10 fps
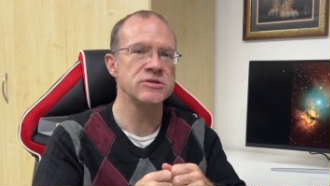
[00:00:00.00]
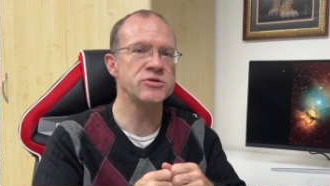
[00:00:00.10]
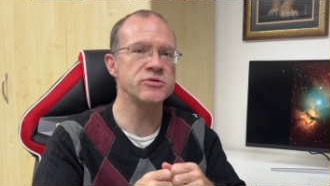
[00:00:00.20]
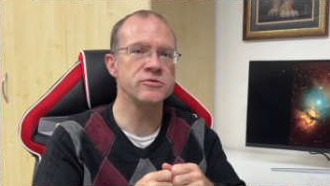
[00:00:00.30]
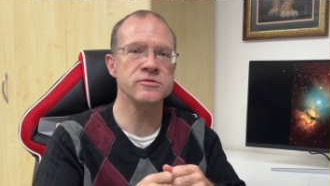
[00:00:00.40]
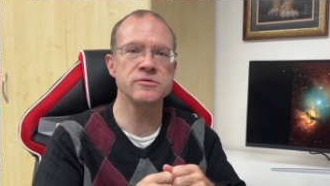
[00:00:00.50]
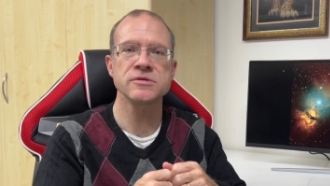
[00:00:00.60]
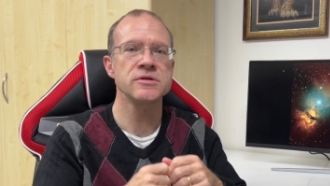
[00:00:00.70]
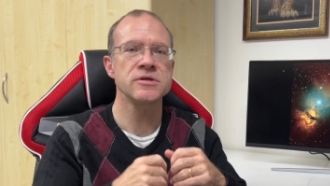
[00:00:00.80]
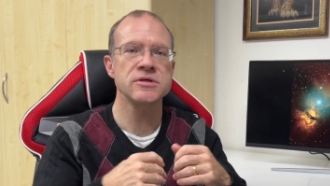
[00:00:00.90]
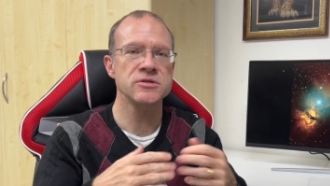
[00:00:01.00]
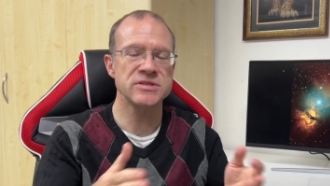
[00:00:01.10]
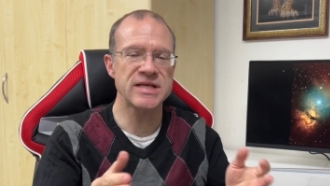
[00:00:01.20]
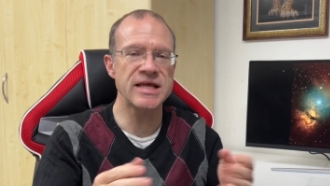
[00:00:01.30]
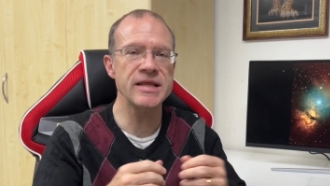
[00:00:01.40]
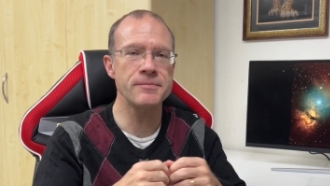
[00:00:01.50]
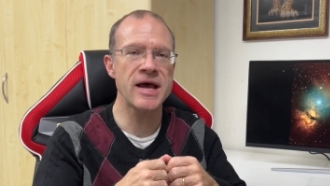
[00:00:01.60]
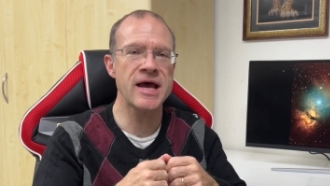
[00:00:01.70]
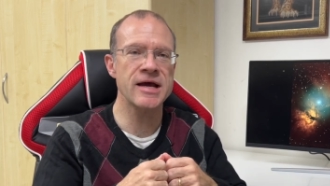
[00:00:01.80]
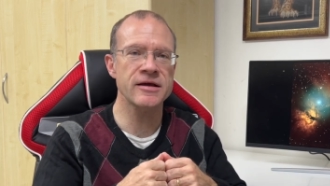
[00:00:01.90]
to to send it
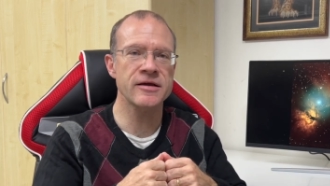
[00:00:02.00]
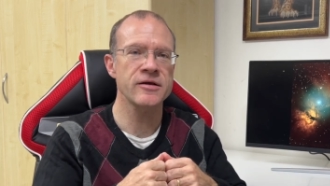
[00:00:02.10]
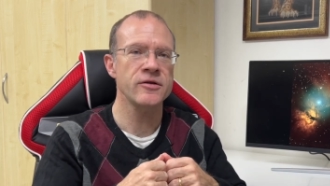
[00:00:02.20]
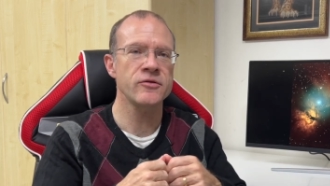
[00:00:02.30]
back,